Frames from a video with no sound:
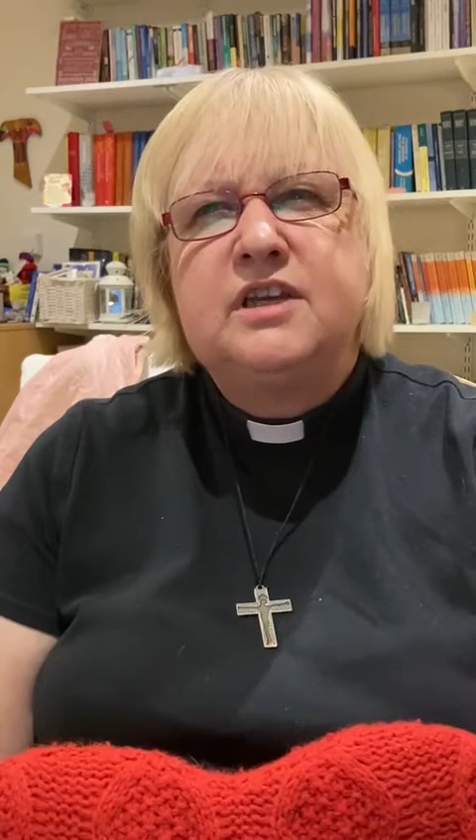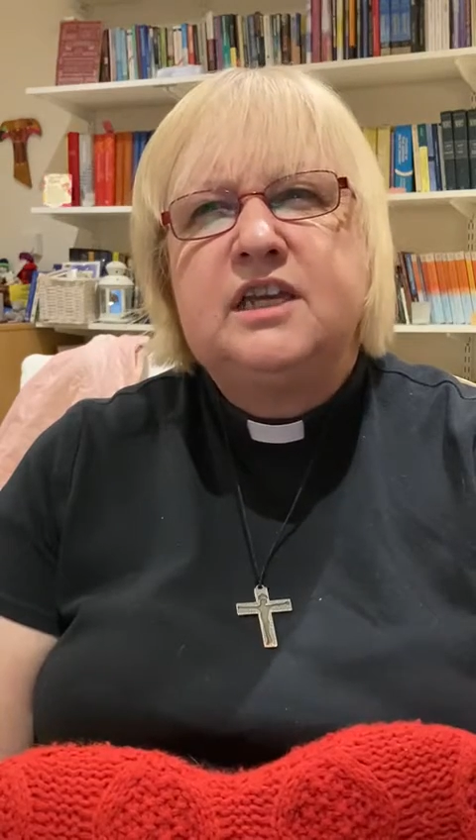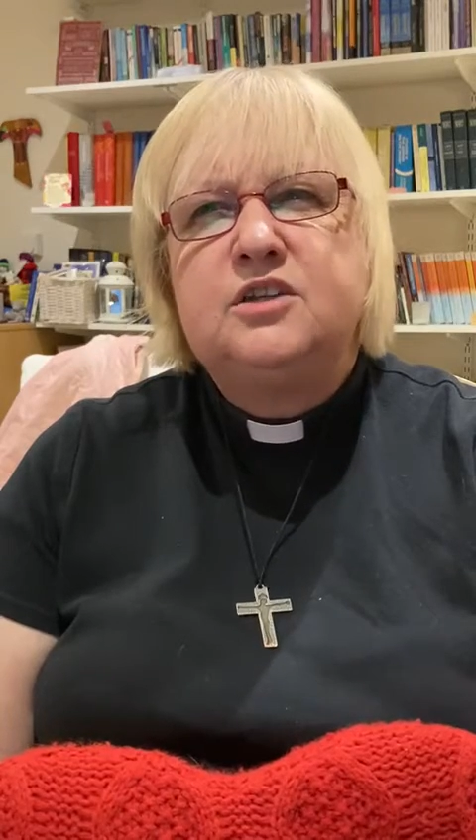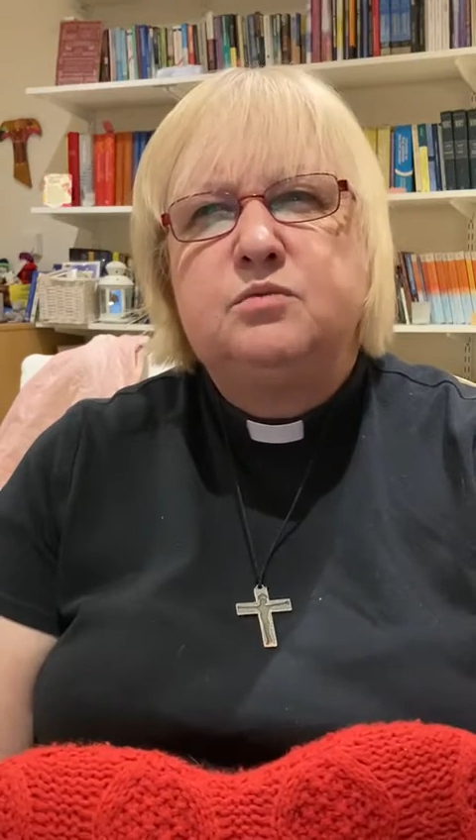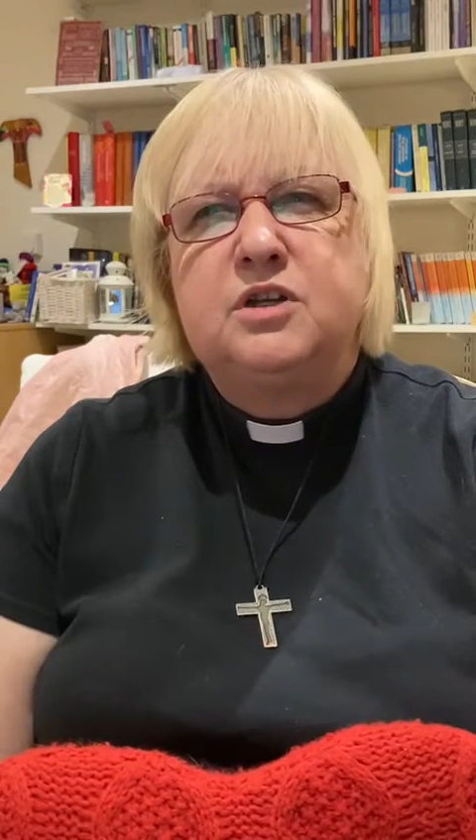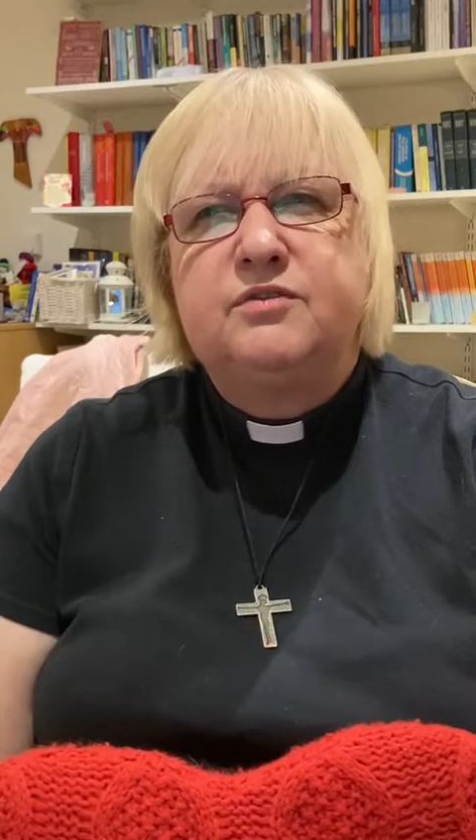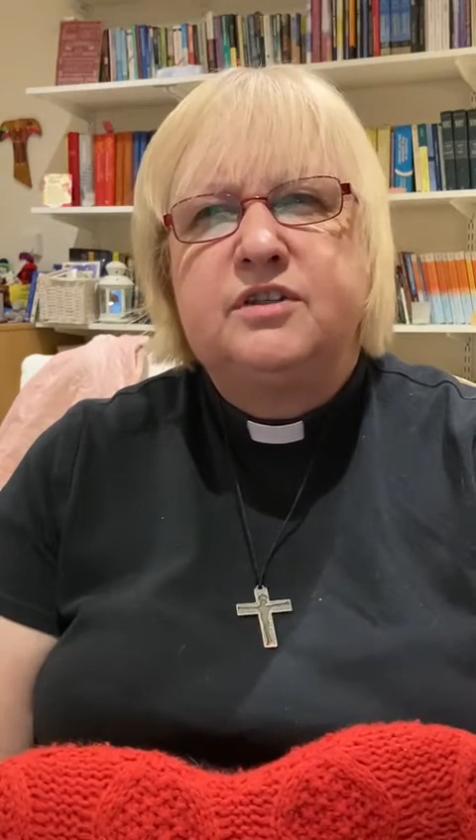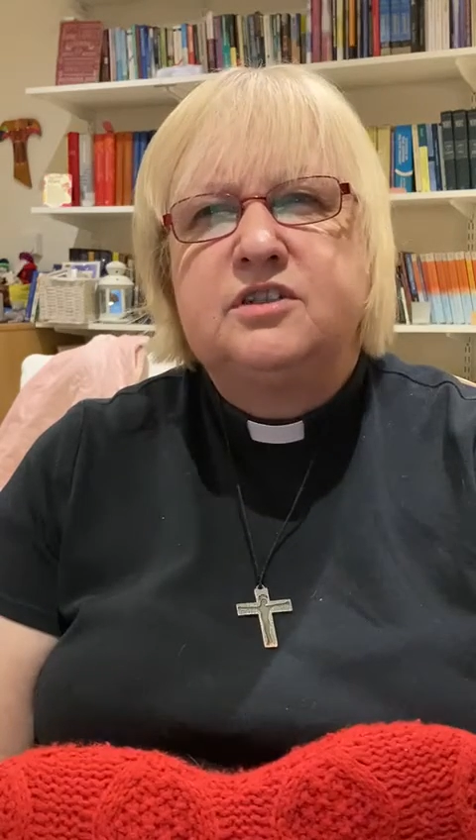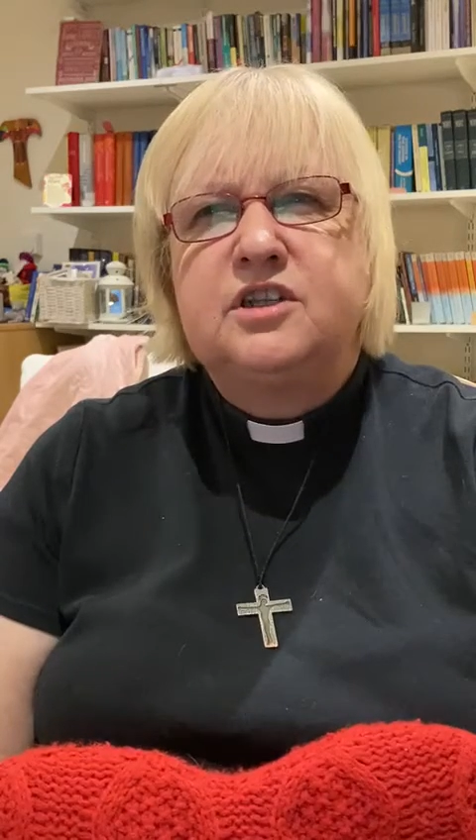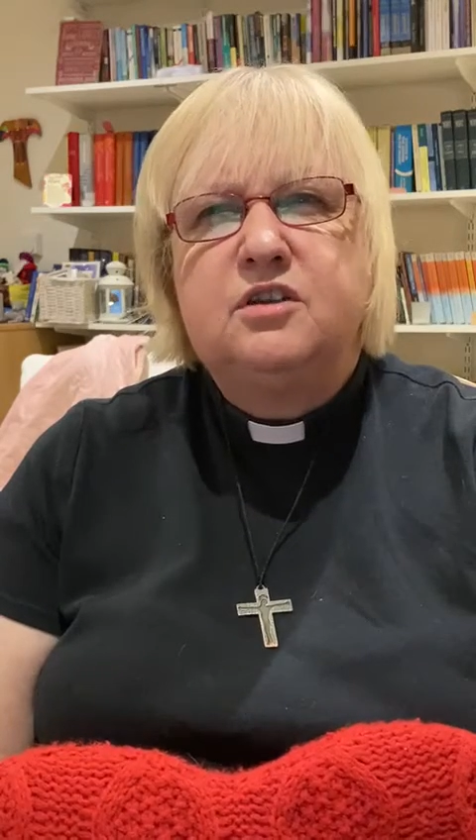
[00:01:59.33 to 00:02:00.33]
each one of
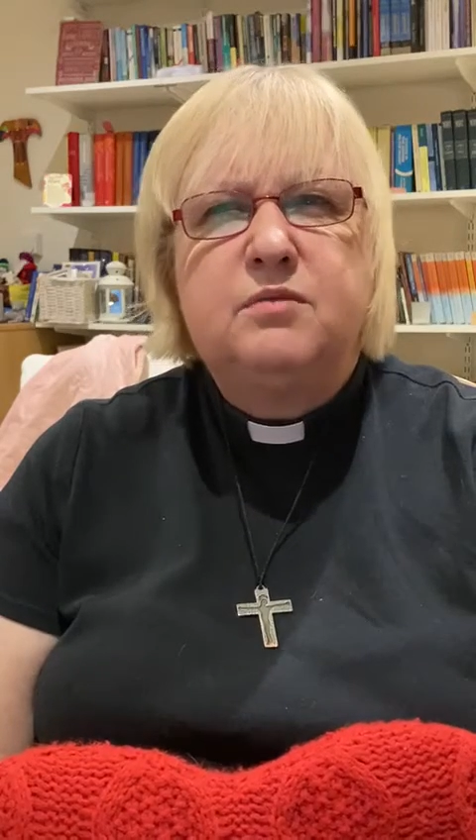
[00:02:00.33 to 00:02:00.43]
us so